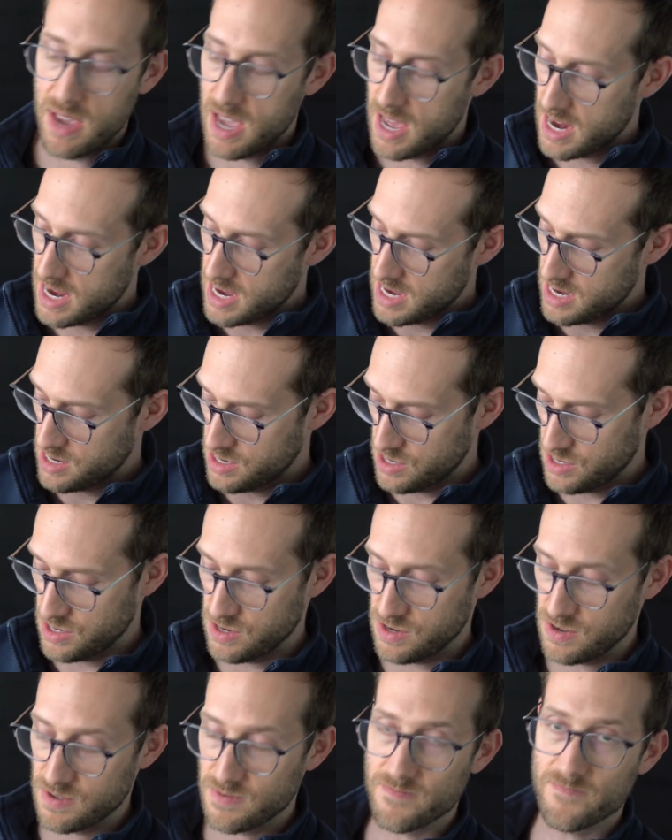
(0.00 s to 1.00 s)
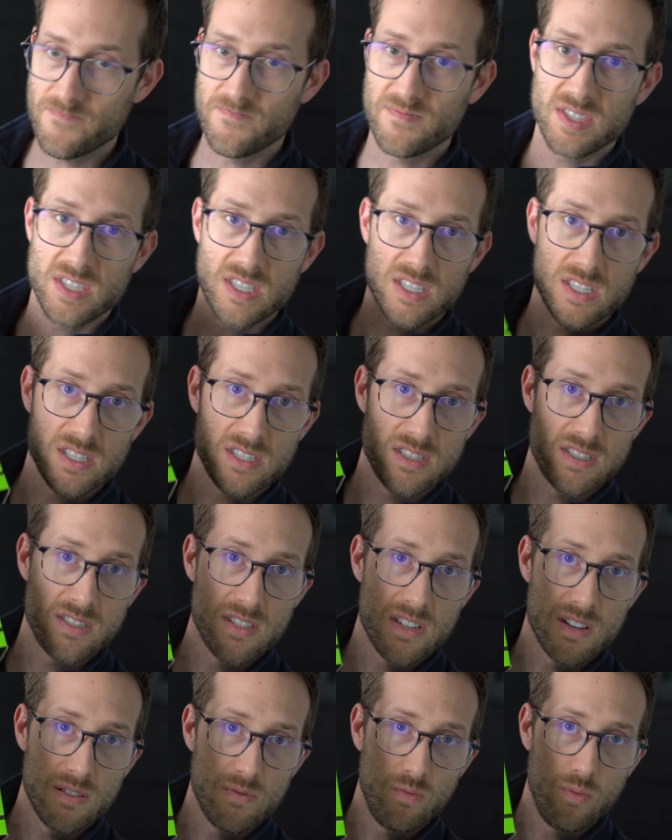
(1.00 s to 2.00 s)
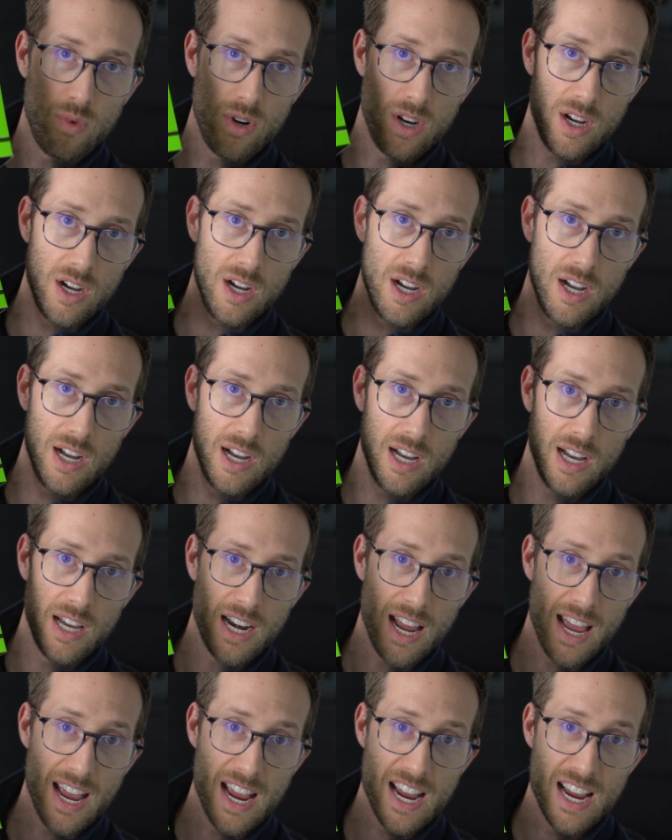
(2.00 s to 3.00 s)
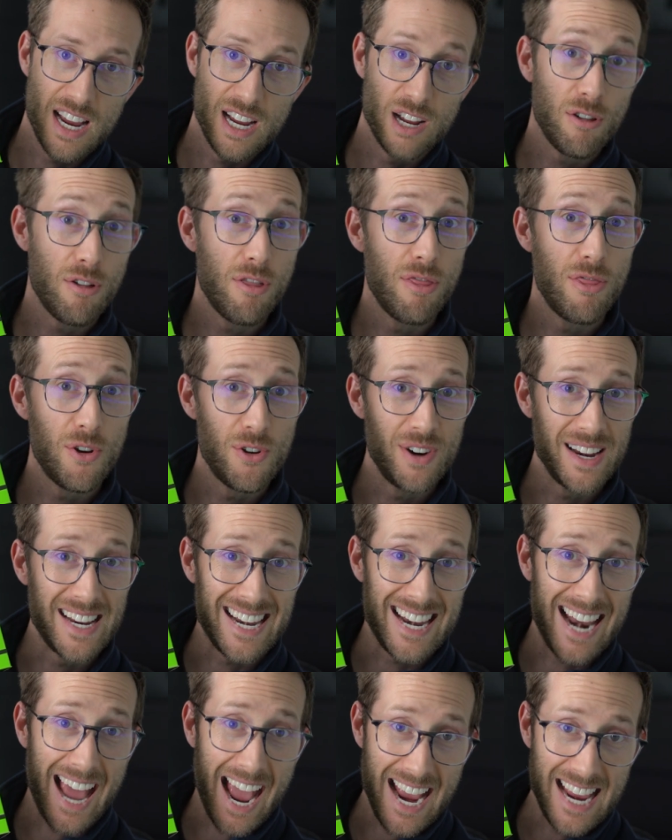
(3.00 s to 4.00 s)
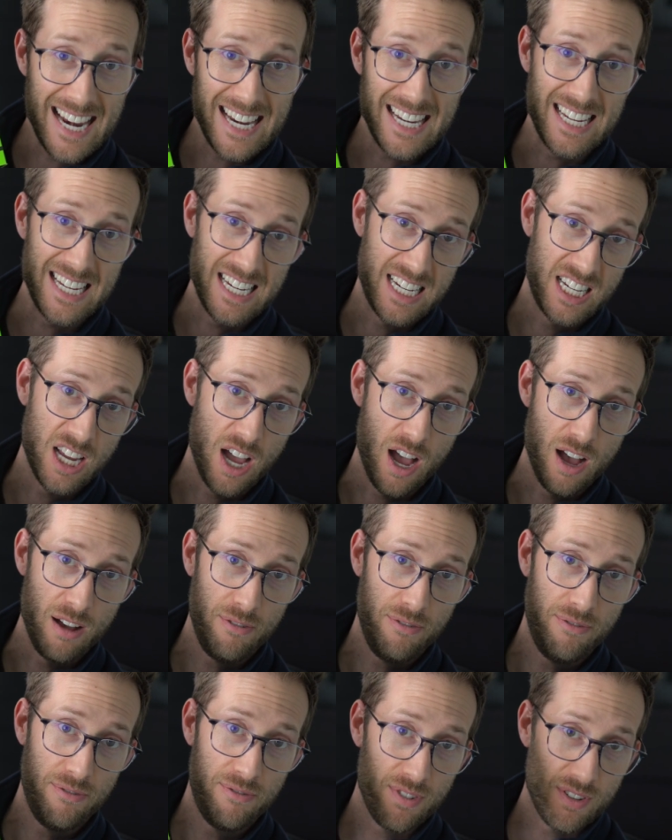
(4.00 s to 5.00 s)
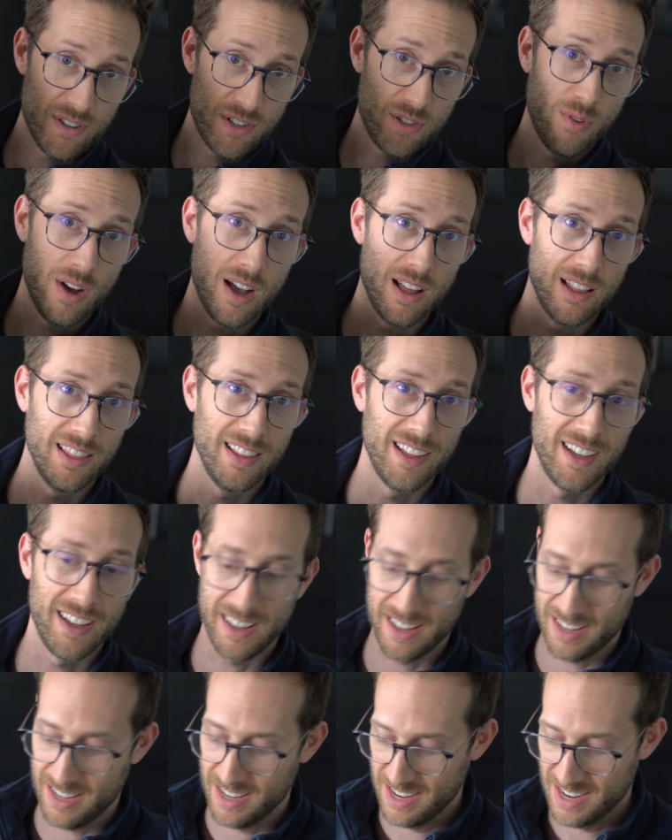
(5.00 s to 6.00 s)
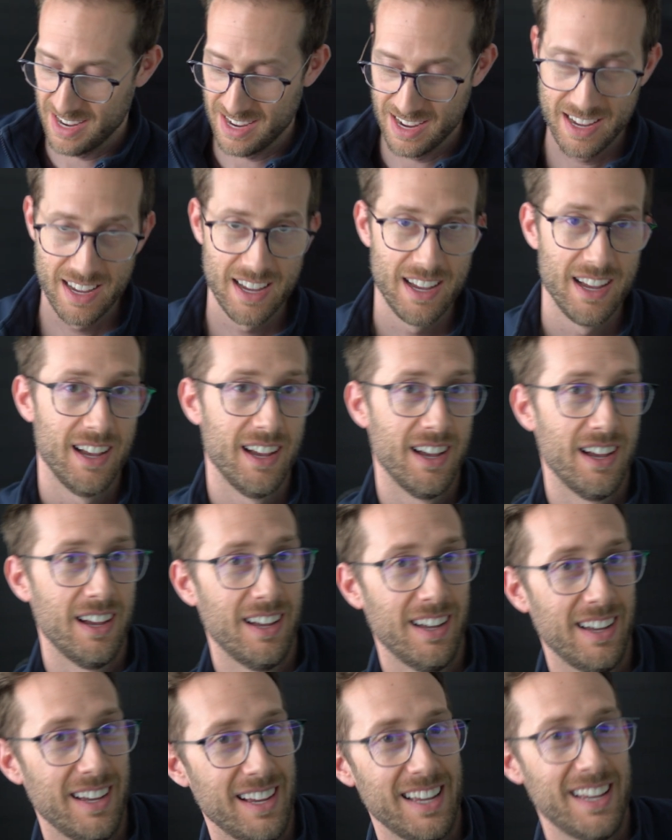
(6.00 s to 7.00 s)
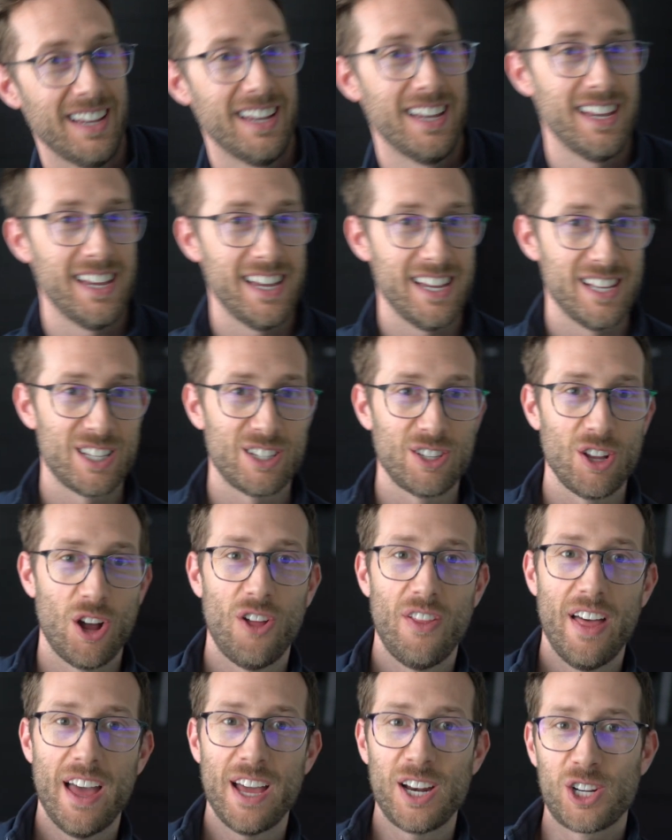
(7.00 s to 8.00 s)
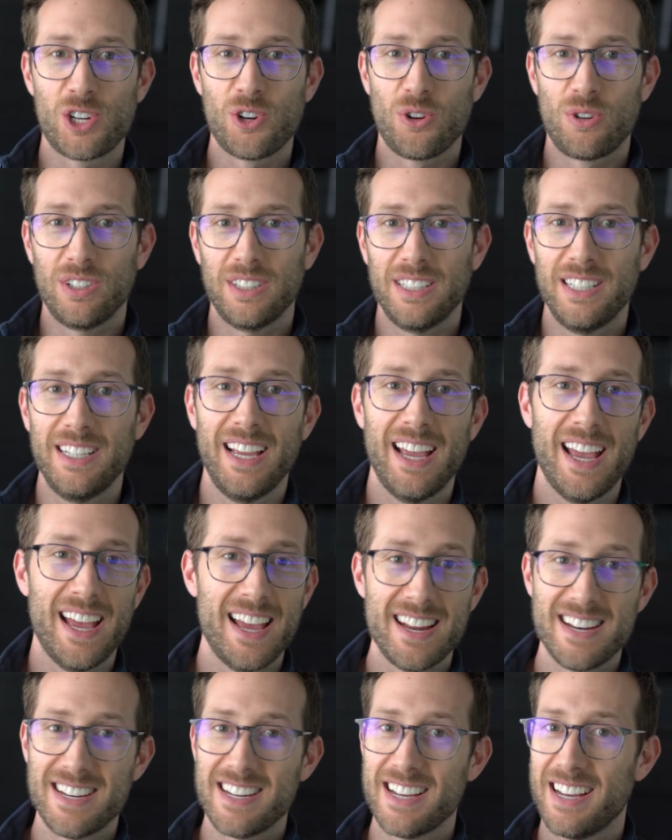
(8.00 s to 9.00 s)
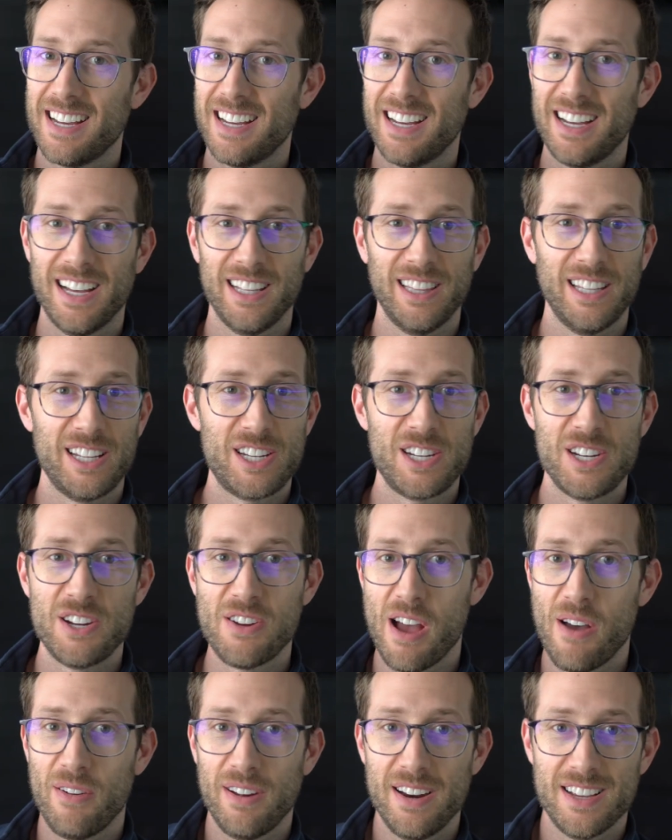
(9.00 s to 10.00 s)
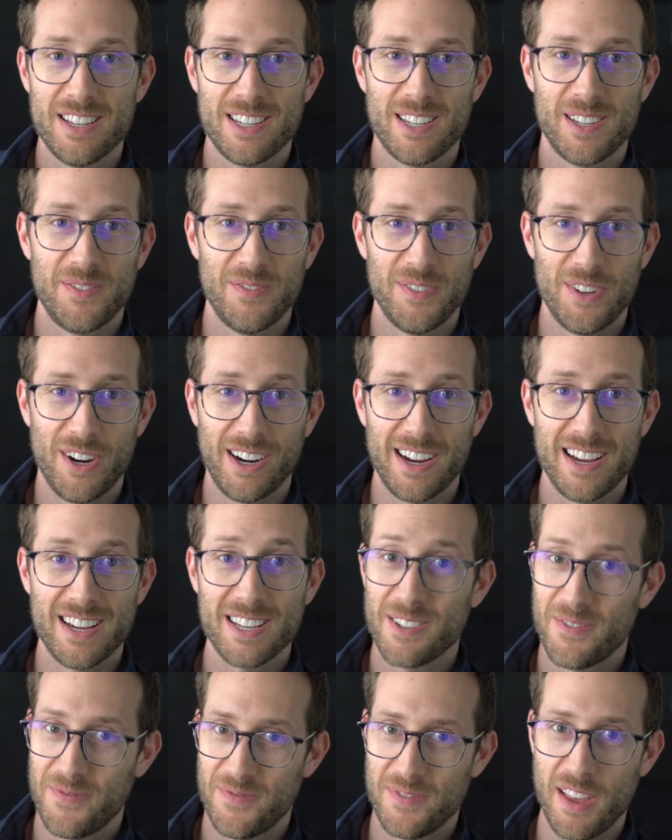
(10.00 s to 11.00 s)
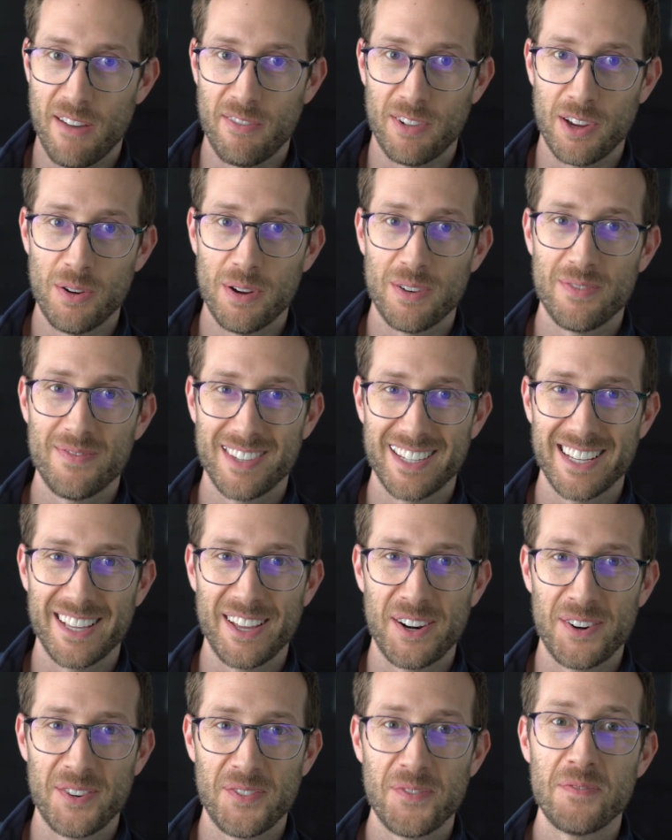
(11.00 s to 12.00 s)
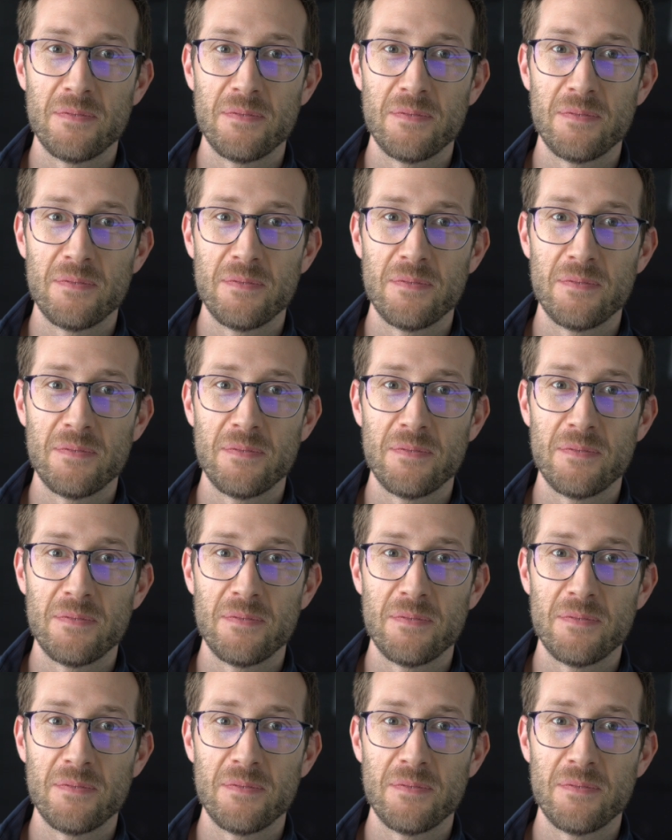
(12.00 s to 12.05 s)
up getting, say what, a thirty ninety T U F. So I'll uh, install that shortly, and uh, I'll let you know how it is. All right, guys, have a good one. See you later.